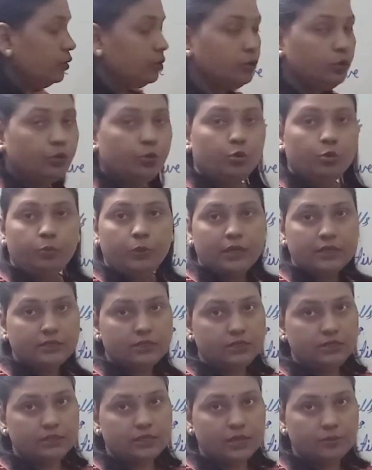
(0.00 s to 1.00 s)

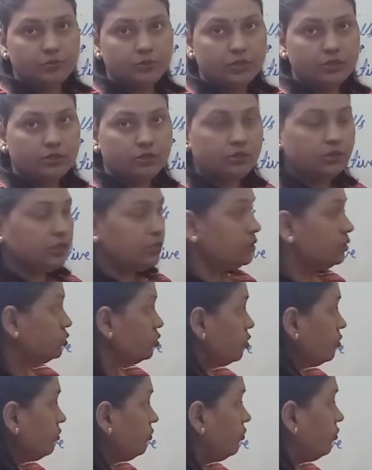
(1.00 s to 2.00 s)
Chloroplast is absent in case
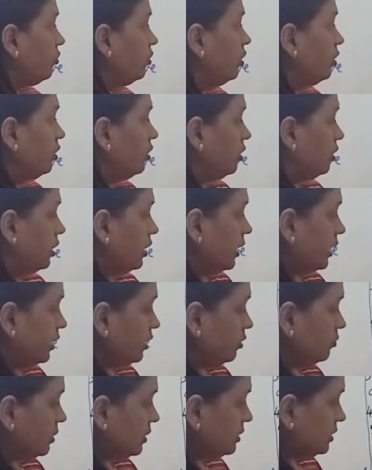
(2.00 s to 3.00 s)
of
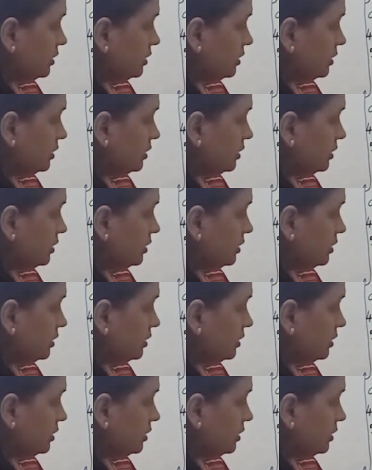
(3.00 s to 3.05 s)
animal